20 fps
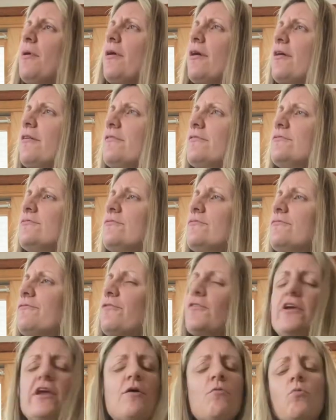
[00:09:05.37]
I
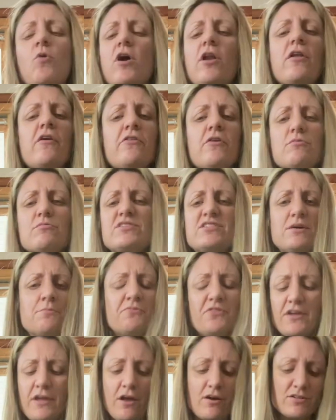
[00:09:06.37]
forget what, there was
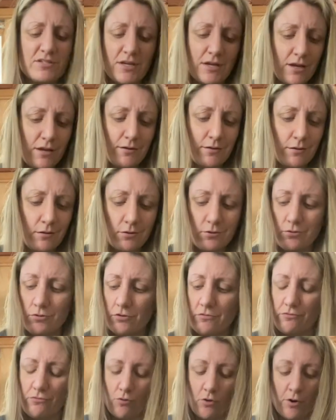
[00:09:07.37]
something else I had to go
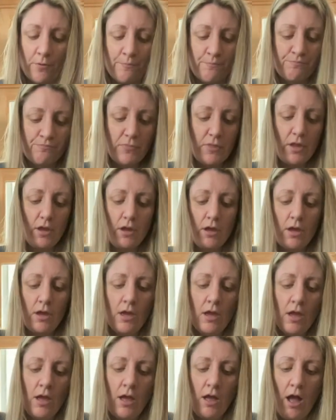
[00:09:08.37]
look for.
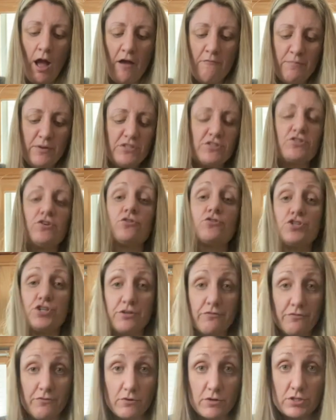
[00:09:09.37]
I've been
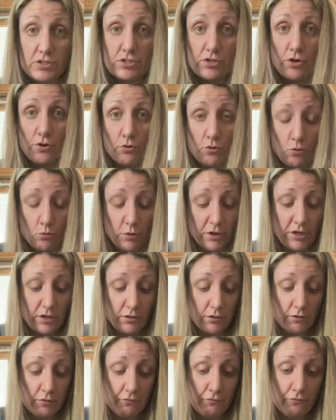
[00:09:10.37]
searching for a snow
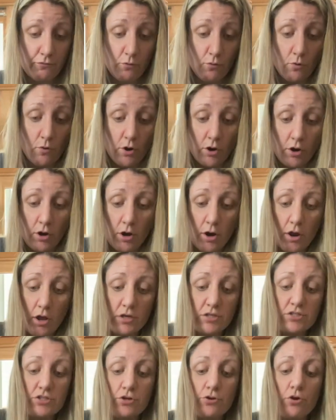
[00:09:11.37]
queen
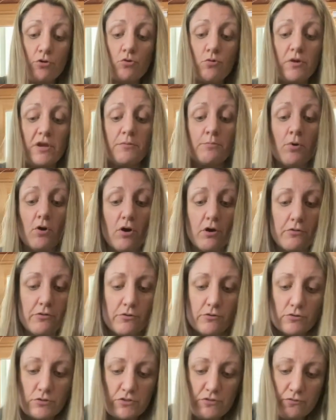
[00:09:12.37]

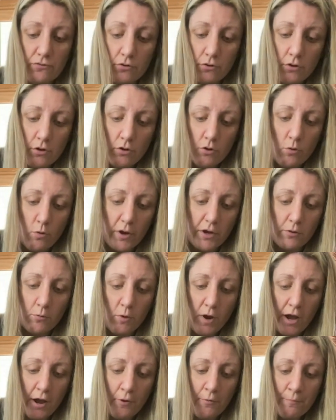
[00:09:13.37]
pothos for quite a
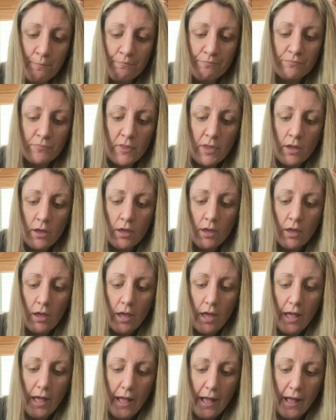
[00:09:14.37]
while,
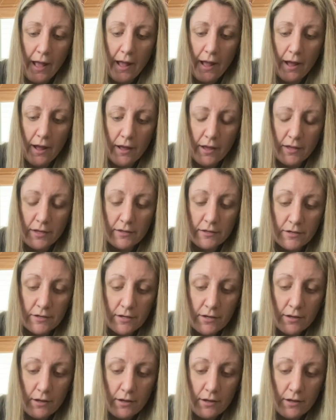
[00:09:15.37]
and